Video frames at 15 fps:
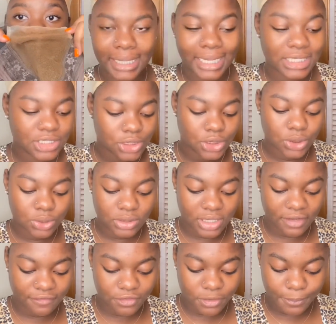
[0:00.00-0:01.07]
Guys, you don't have
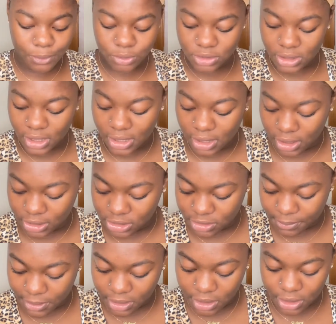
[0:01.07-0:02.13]
to put a lot
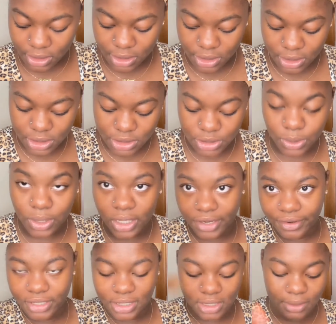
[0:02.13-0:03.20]
because you
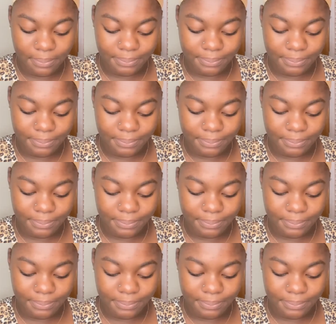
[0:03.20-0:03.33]
already